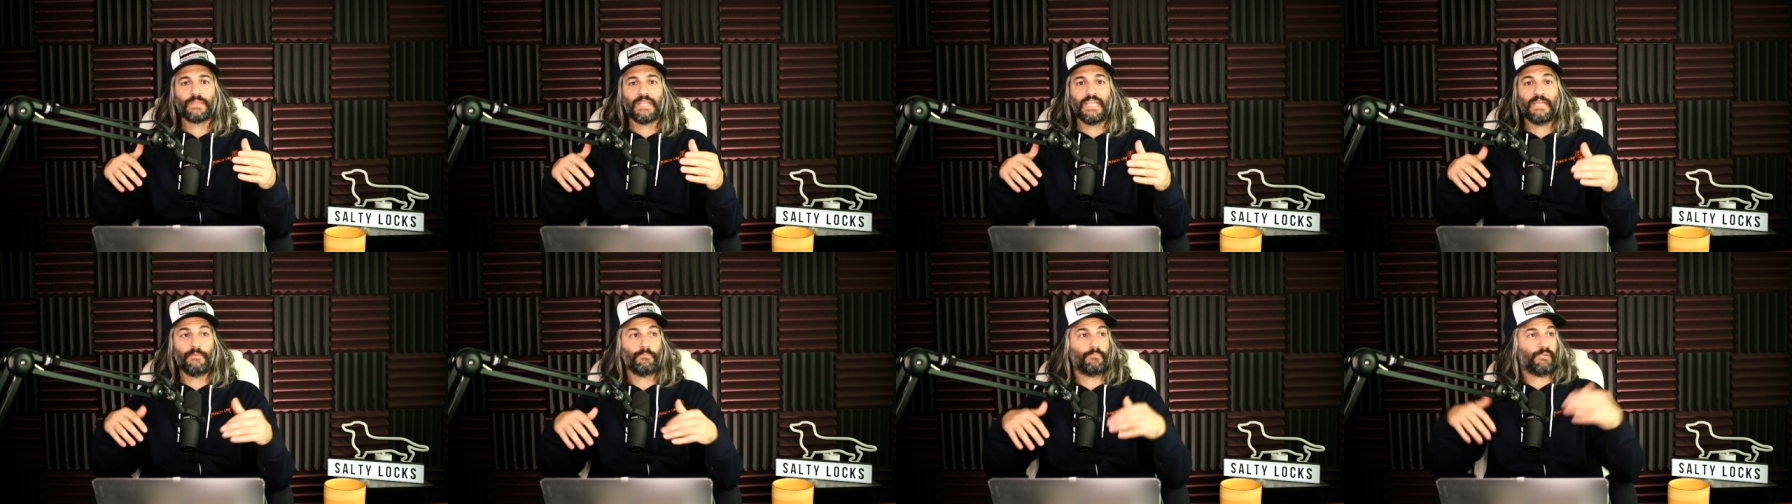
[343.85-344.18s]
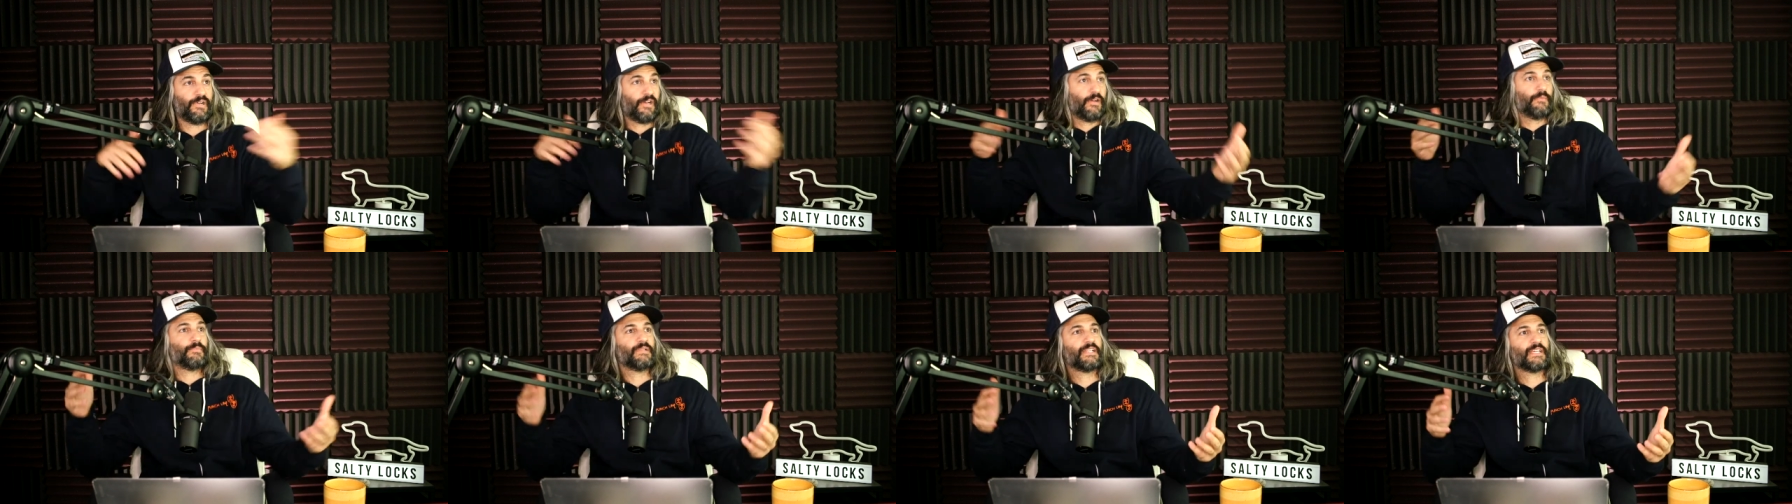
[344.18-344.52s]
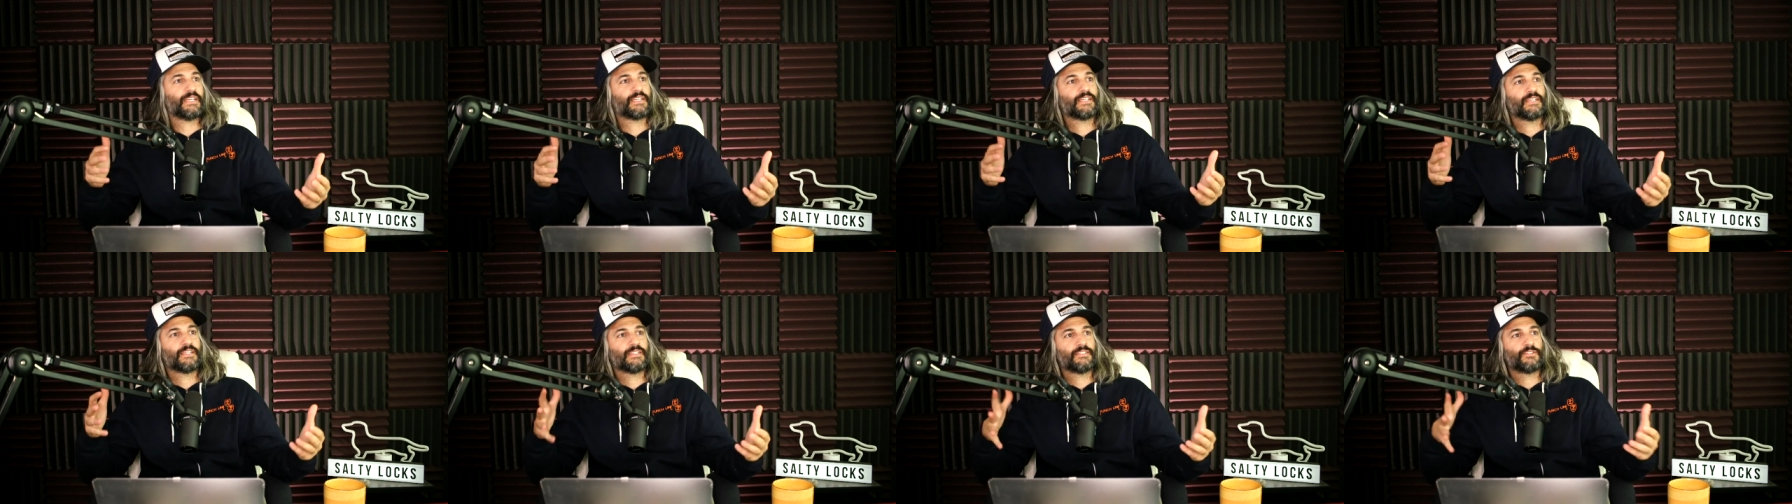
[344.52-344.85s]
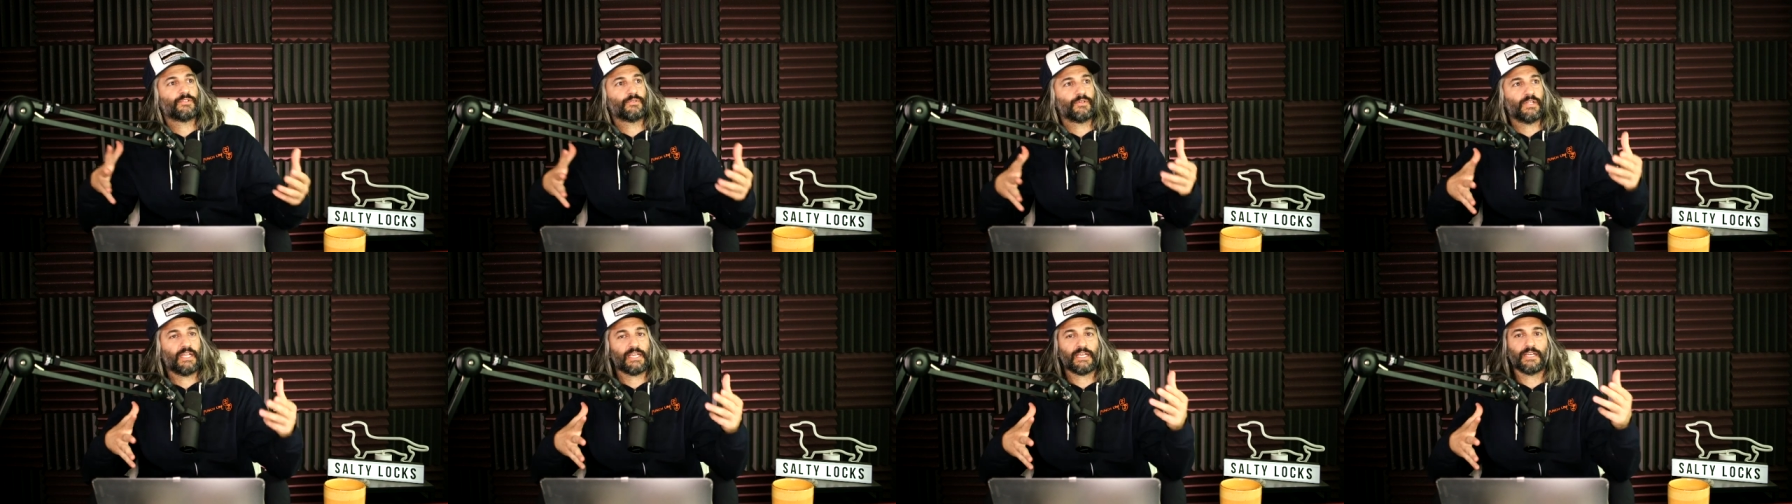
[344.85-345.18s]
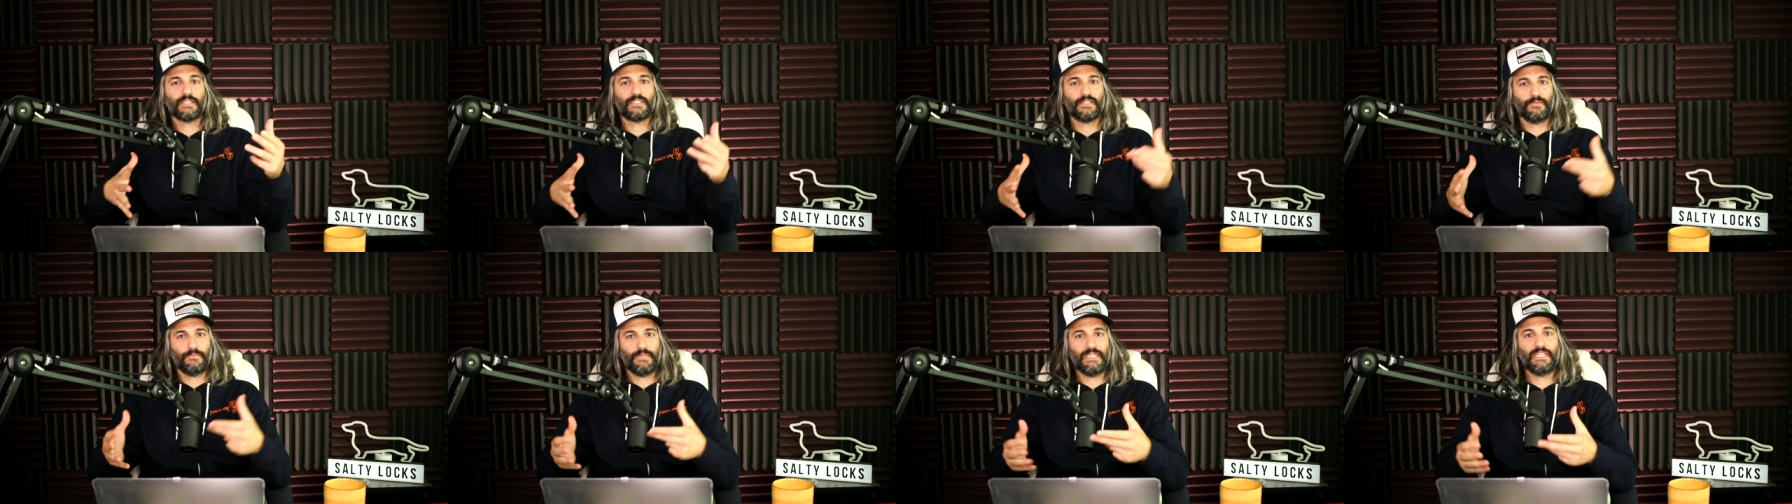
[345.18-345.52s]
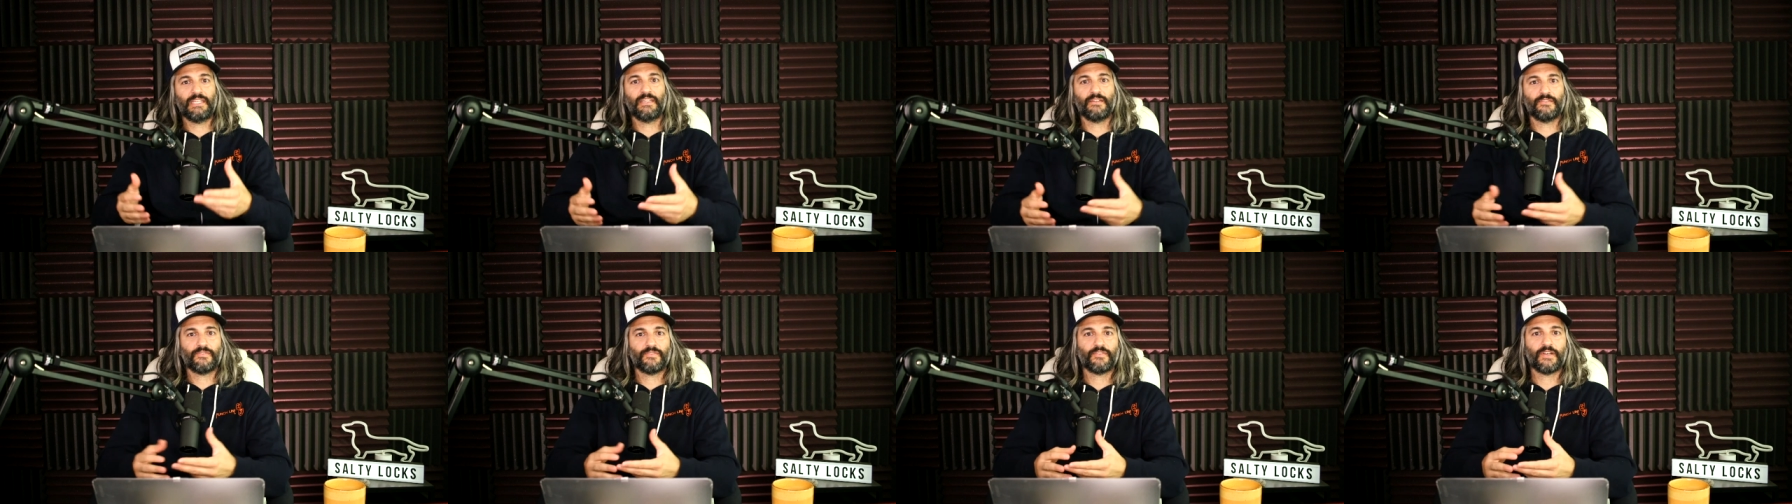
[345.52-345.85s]
in public to like a
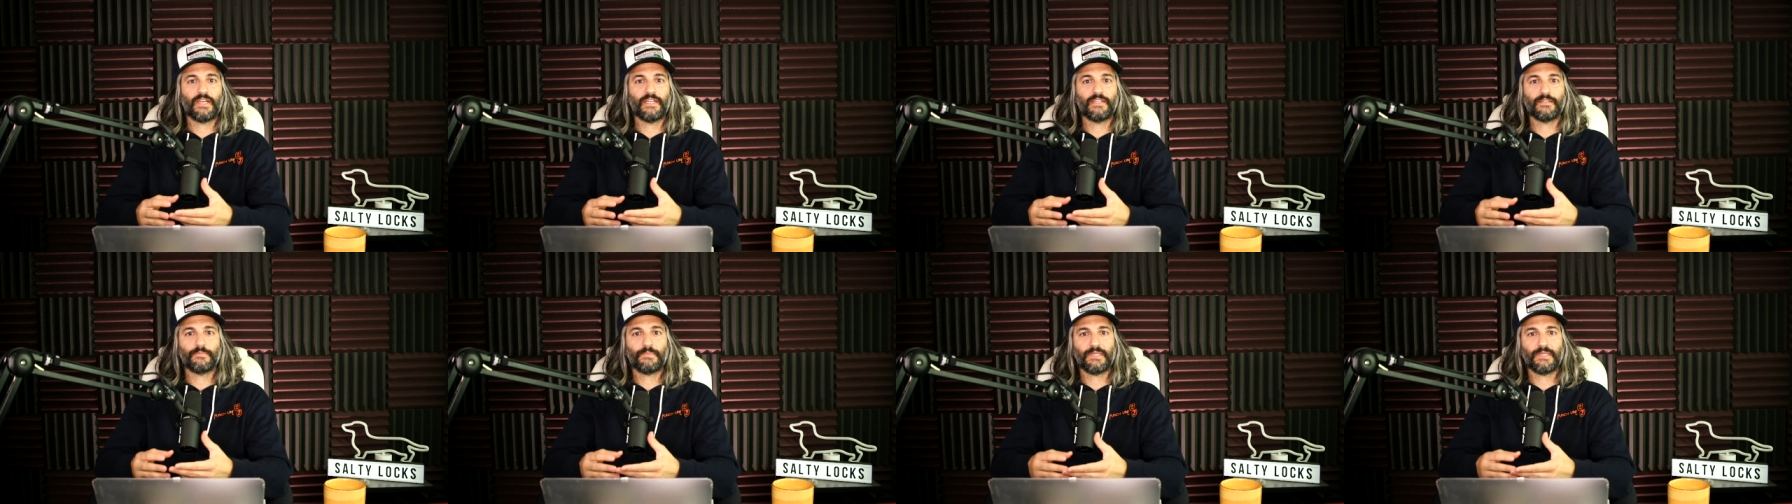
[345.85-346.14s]
comedian friend,